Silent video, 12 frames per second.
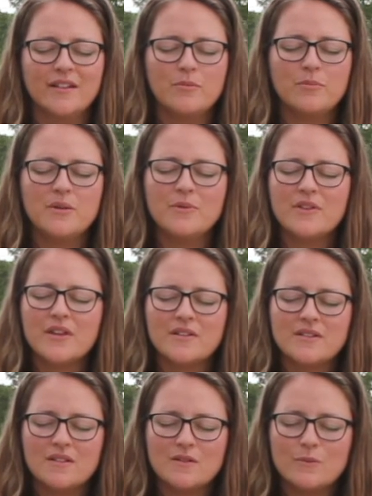Be with
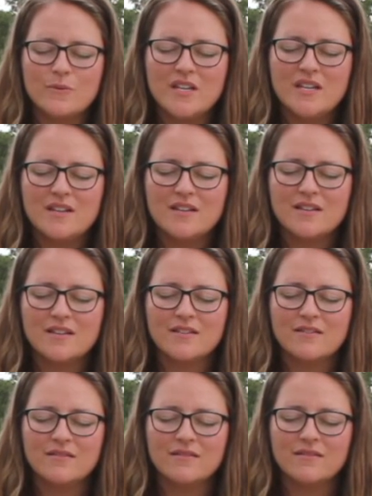us this week
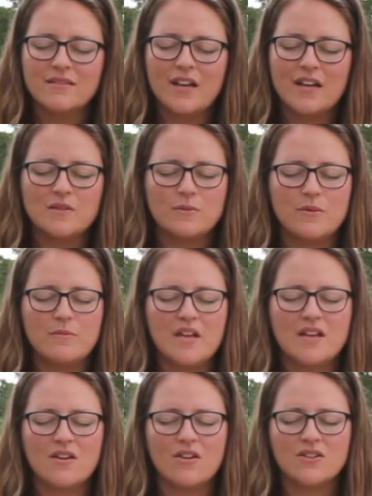as we
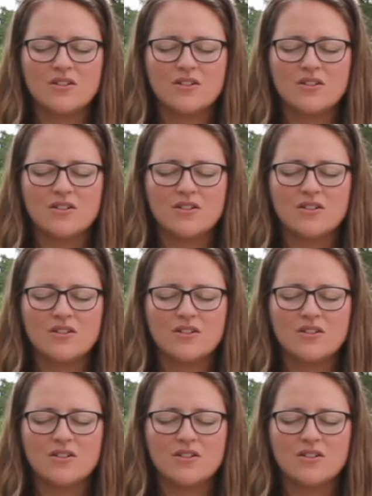make our